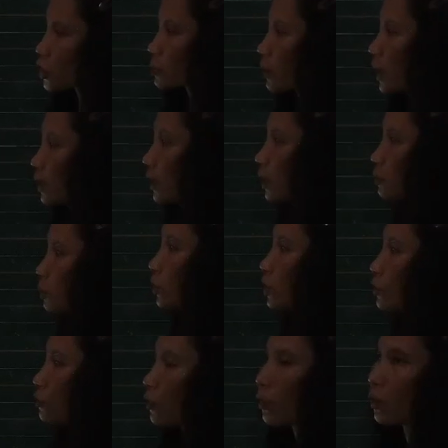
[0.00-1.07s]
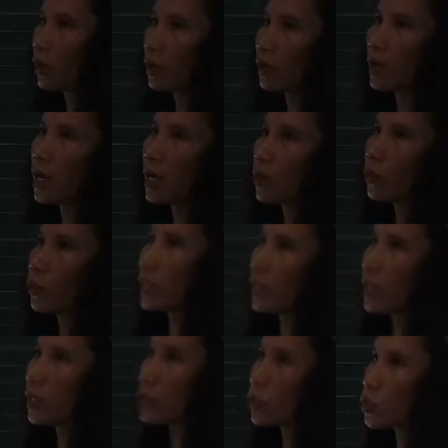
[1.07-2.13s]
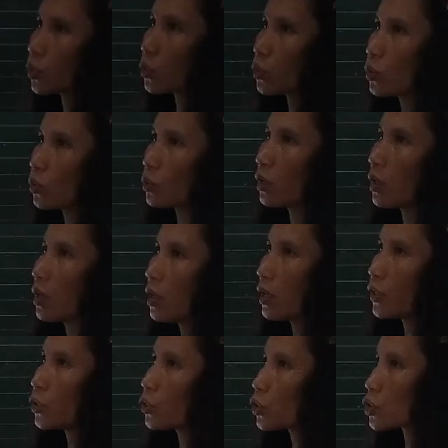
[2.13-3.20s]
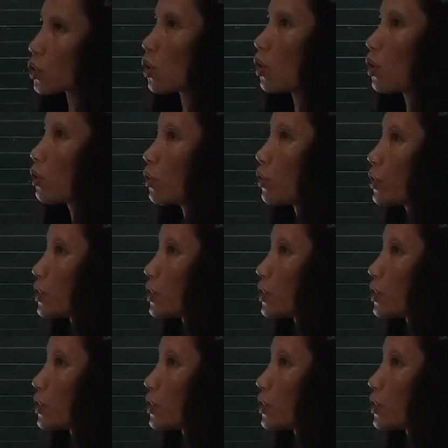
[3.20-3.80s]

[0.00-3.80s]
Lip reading: to make it beautiful. We need to use colors